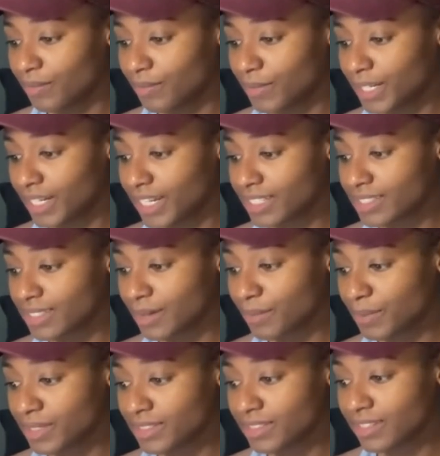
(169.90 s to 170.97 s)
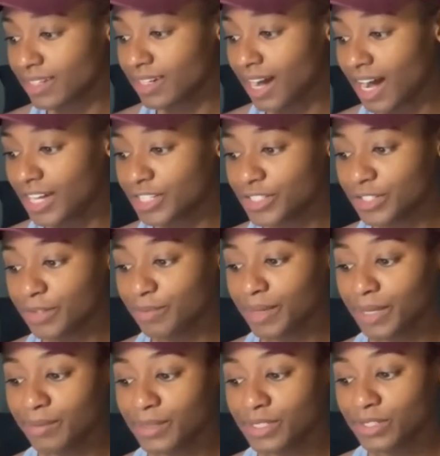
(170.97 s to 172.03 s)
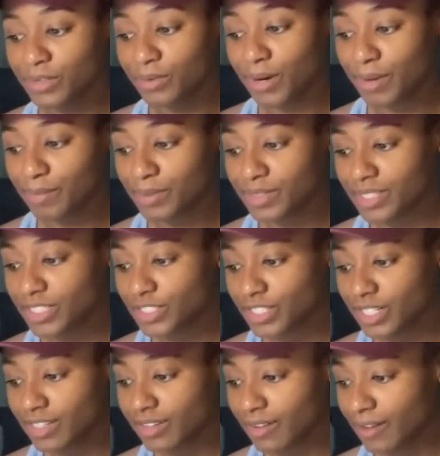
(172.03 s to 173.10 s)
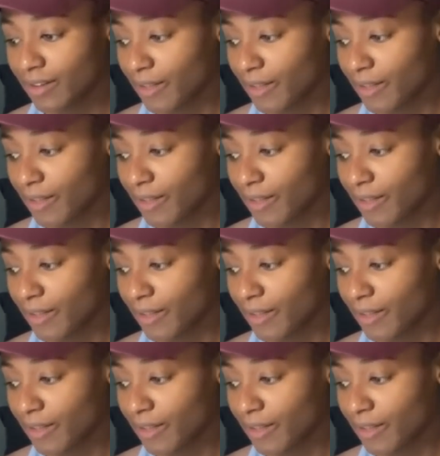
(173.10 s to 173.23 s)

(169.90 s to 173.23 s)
My next step is to guide your baby to the right position.